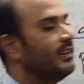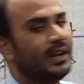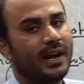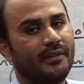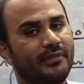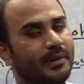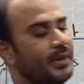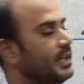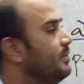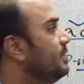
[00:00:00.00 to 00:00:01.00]
is our
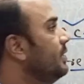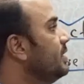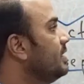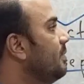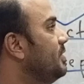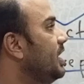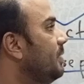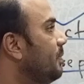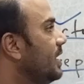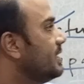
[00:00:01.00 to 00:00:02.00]
affirmatives.
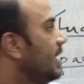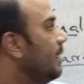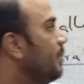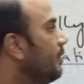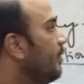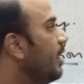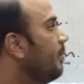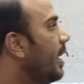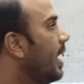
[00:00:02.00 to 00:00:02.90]
Subject plus helping verb